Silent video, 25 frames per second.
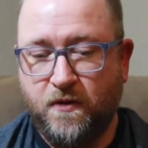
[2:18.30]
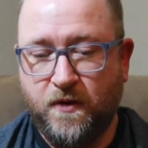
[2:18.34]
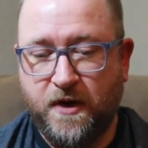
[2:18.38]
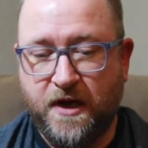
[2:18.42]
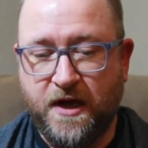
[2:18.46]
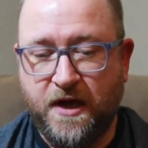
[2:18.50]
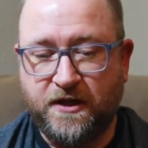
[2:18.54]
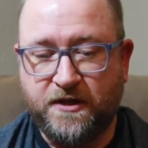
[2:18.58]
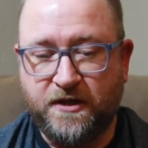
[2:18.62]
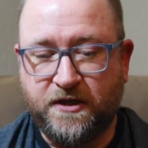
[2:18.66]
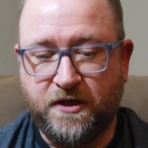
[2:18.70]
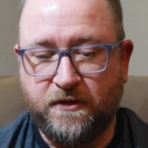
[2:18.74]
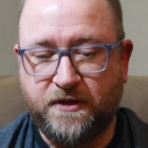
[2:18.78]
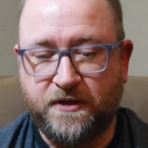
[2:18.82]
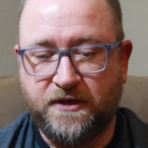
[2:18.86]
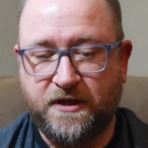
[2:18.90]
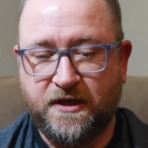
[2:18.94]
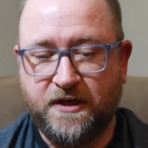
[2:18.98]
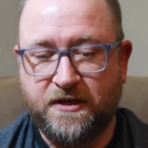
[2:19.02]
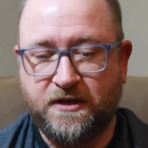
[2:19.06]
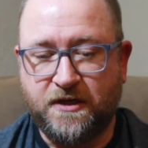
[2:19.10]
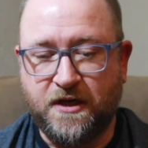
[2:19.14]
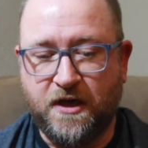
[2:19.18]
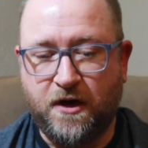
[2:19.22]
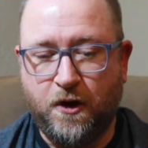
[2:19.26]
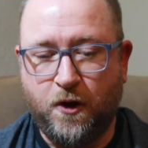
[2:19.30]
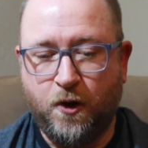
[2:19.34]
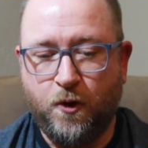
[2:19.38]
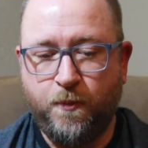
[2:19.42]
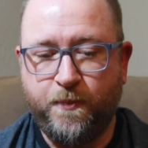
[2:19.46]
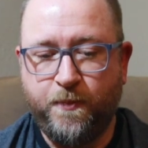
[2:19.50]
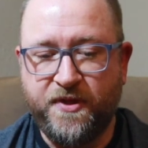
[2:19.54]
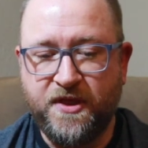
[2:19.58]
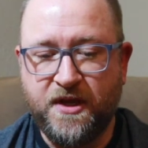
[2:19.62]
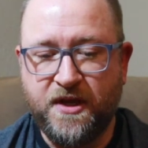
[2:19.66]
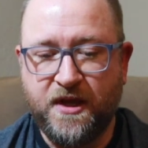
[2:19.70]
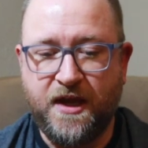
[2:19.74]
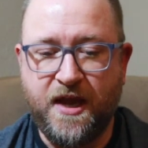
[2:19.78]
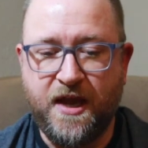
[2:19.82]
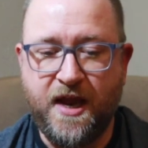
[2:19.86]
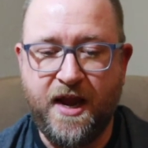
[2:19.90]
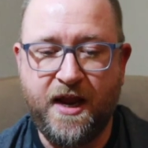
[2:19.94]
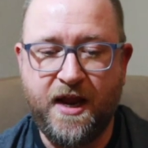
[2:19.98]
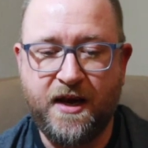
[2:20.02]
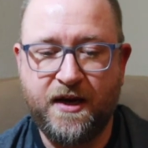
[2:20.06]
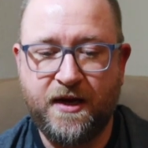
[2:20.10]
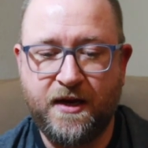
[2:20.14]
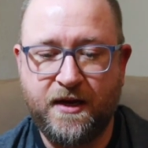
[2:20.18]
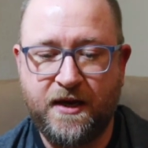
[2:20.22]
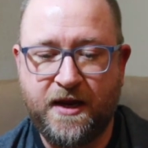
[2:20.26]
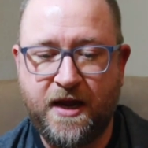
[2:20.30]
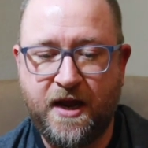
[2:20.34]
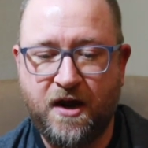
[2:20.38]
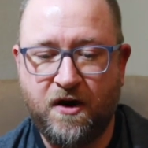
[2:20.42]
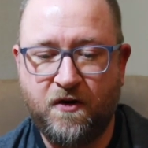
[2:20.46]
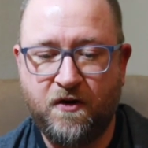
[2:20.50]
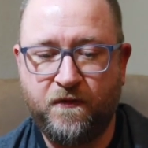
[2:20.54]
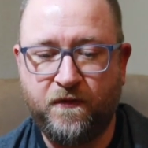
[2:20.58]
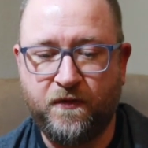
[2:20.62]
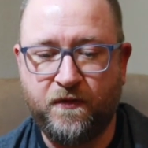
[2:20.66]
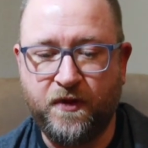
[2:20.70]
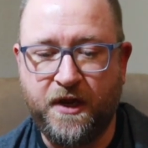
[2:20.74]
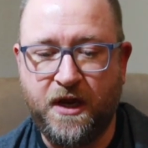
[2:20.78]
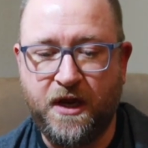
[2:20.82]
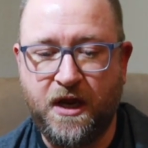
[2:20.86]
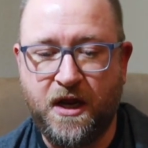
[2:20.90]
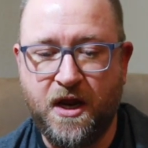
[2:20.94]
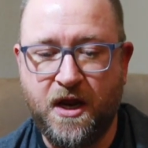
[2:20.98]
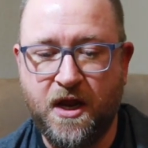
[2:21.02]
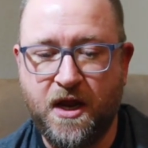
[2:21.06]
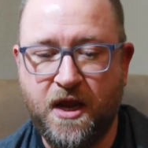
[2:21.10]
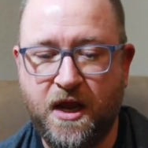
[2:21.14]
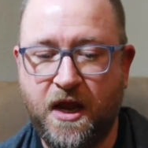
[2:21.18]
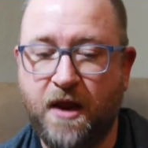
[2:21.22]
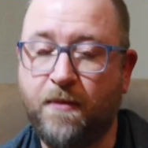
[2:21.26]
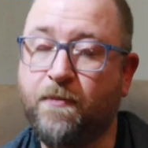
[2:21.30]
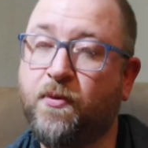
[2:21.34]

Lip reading: Alright, so it says to open the can carefully